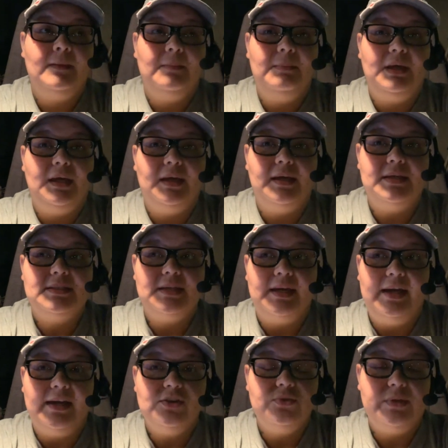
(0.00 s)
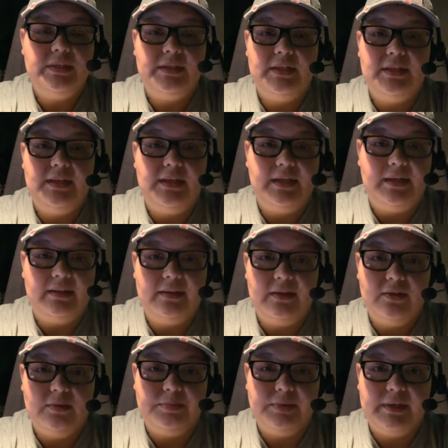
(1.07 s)
because I actually didn't get out of the
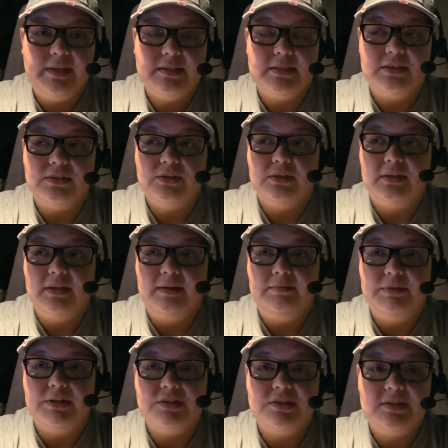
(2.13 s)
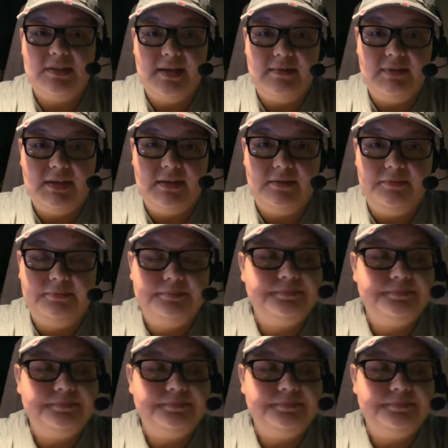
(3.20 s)
other place until damn near 7.